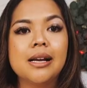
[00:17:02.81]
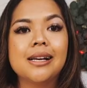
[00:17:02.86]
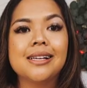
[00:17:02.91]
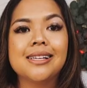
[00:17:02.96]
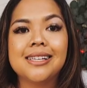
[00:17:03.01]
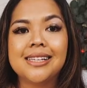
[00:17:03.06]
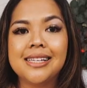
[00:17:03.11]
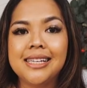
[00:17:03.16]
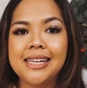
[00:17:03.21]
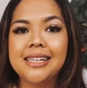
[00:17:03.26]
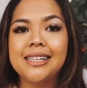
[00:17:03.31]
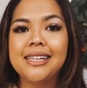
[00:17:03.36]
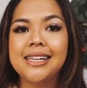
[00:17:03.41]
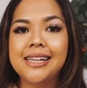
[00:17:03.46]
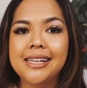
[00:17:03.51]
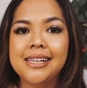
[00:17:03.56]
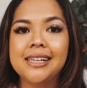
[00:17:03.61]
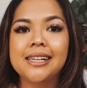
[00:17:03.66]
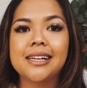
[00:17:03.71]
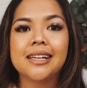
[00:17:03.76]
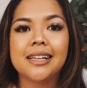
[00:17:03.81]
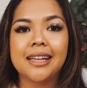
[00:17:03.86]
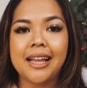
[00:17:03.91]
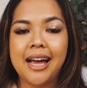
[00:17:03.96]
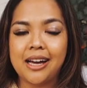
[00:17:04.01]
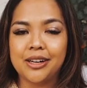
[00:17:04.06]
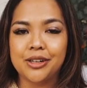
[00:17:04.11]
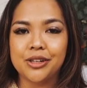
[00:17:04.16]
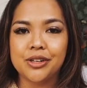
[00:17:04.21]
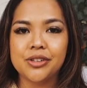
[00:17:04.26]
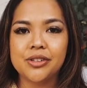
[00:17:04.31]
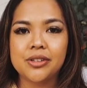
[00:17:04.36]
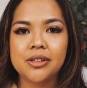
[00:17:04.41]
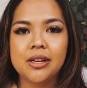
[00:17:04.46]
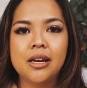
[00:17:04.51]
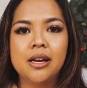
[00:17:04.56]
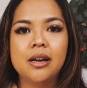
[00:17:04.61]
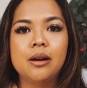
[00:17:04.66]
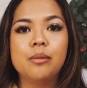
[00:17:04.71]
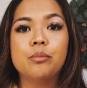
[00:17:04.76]
CD ladders,
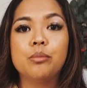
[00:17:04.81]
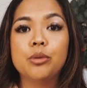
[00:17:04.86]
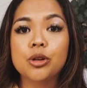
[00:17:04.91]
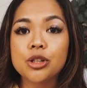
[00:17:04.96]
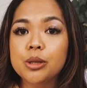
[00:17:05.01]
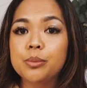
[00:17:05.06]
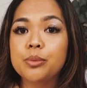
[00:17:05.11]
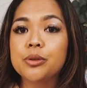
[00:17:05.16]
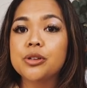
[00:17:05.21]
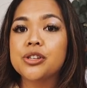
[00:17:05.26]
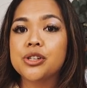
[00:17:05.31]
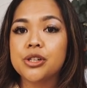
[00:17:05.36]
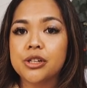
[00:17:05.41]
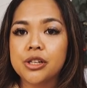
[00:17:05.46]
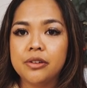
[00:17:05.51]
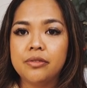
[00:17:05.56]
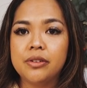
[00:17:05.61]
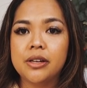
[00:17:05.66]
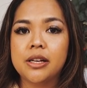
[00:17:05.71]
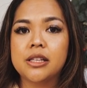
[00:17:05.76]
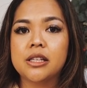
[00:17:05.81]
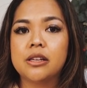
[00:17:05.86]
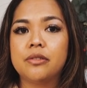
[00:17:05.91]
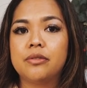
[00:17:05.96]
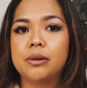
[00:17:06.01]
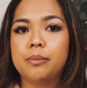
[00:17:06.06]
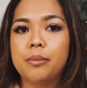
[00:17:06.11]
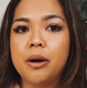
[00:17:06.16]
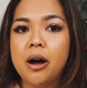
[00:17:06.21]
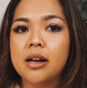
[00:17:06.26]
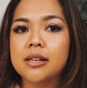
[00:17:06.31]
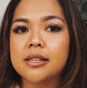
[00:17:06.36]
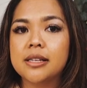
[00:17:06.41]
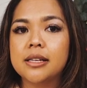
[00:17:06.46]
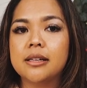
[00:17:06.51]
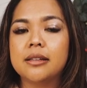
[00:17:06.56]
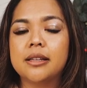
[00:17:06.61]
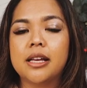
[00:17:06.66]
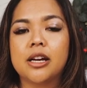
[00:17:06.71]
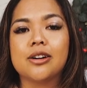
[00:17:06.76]
multiple certificates
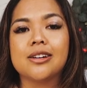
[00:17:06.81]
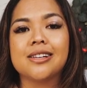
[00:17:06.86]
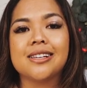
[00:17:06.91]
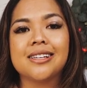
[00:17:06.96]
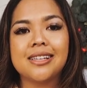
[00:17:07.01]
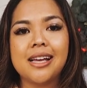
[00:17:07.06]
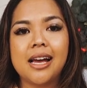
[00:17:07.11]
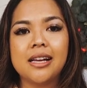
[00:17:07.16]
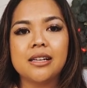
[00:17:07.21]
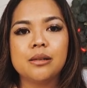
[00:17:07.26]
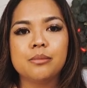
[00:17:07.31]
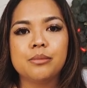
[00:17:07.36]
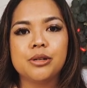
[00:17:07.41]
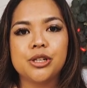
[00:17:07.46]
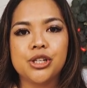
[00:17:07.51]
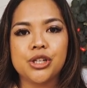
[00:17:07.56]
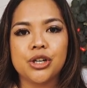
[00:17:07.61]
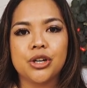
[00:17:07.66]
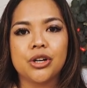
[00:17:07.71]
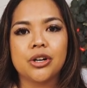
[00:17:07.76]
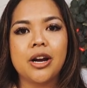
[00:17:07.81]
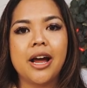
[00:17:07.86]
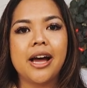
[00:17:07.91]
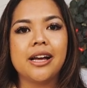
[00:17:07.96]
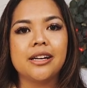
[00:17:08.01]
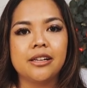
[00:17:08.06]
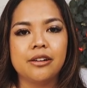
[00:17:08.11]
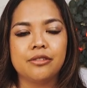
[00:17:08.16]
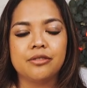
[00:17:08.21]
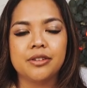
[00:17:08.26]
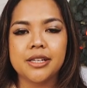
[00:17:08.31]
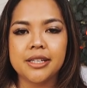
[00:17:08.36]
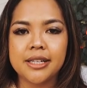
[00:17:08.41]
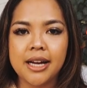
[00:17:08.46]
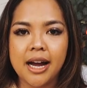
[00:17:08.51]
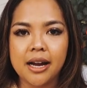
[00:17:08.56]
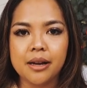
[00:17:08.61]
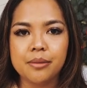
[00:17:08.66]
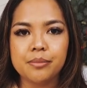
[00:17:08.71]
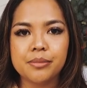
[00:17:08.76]
deposit that are set to mature at different
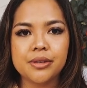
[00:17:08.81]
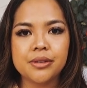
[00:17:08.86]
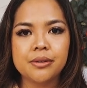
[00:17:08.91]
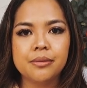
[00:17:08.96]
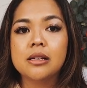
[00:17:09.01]
times.